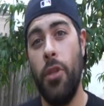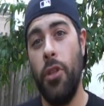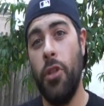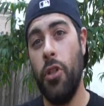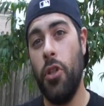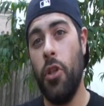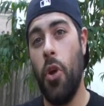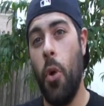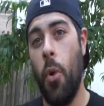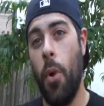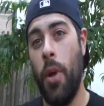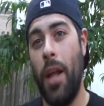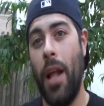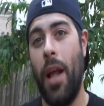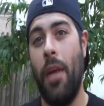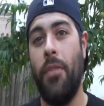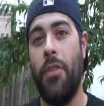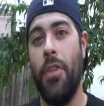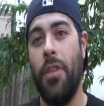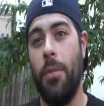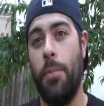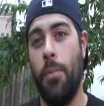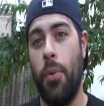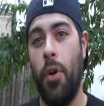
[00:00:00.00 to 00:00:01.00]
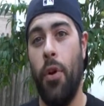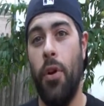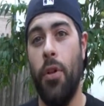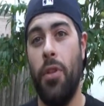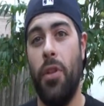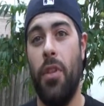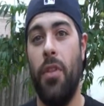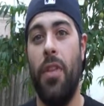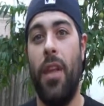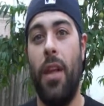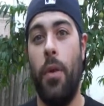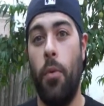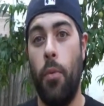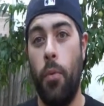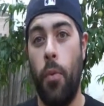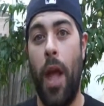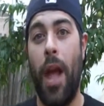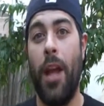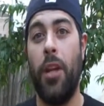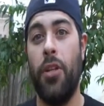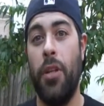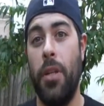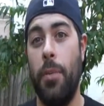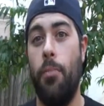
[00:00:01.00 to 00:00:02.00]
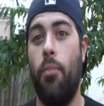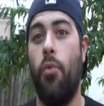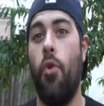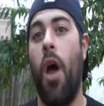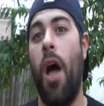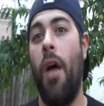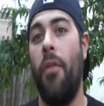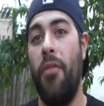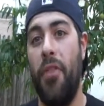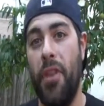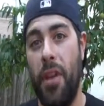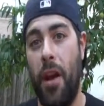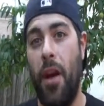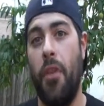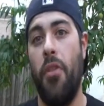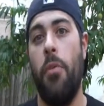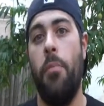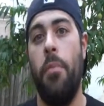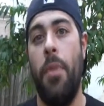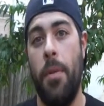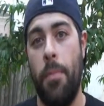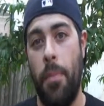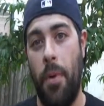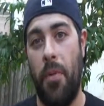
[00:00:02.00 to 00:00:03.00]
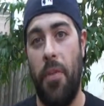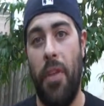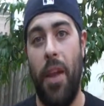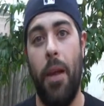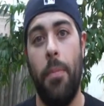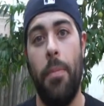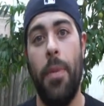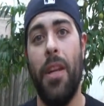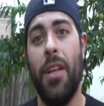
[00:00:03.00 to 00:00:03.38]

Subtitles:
but just going after the person that actually brought the other people there,